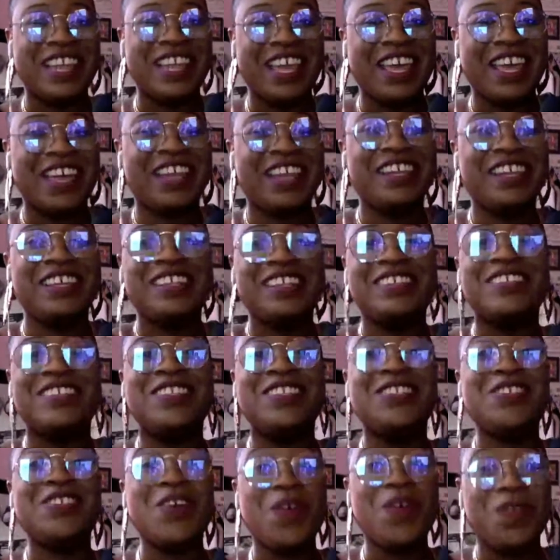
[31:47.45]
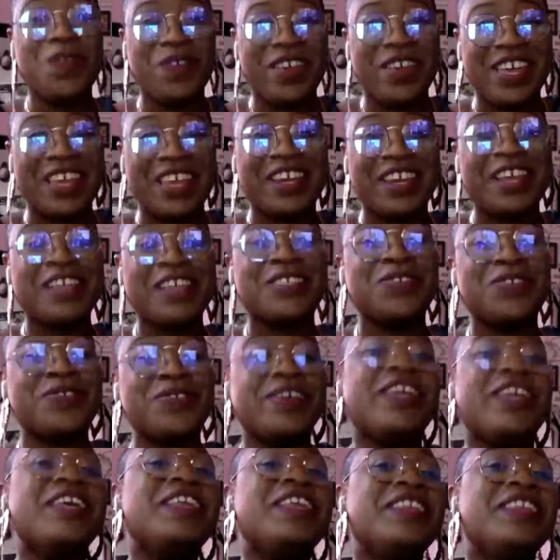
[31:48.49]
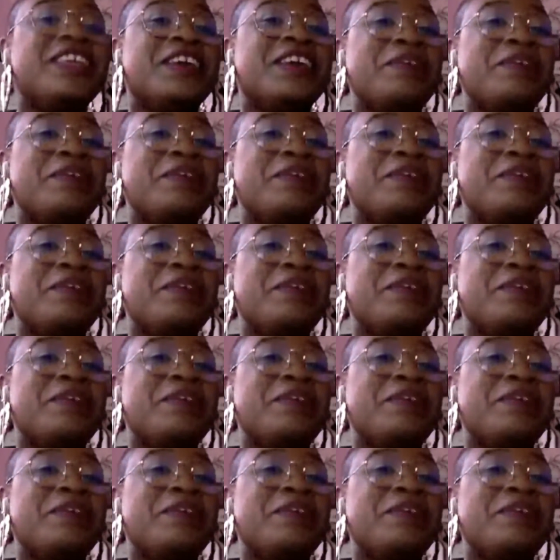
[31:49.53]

head, knowing and not doing anything